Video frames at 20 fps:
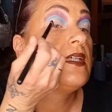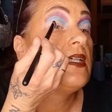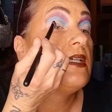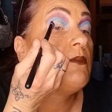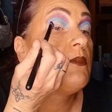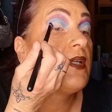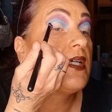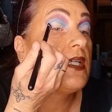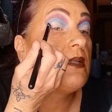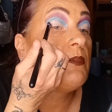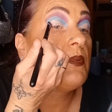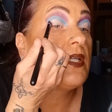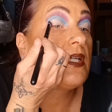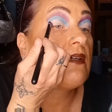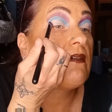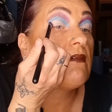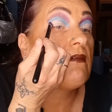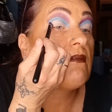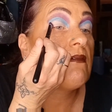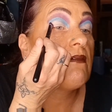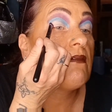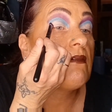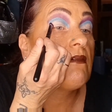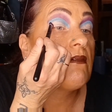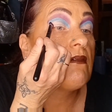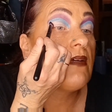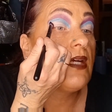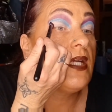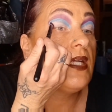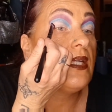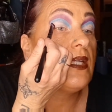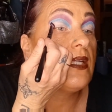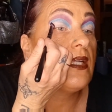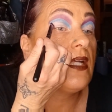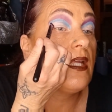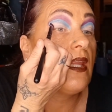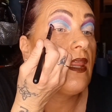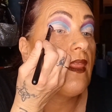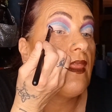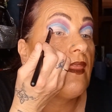And we're going to put it right
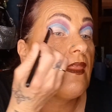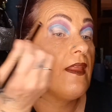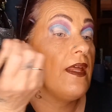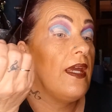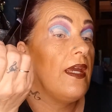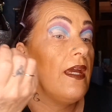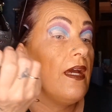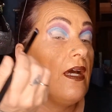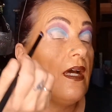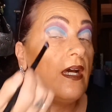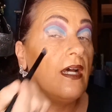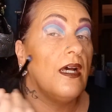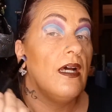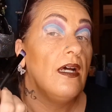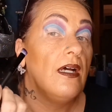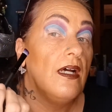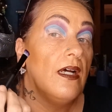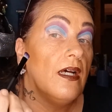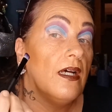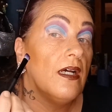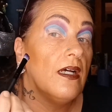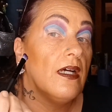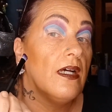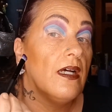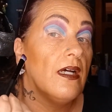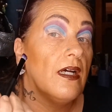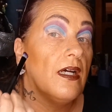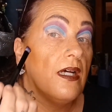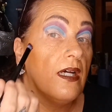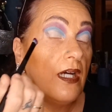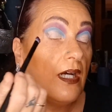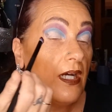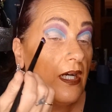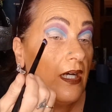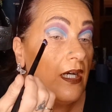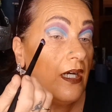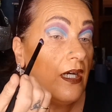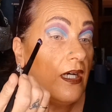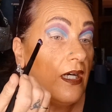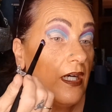there. Ha,
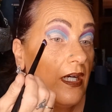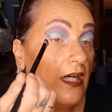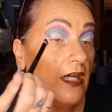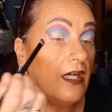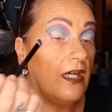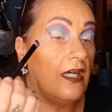ha, ha.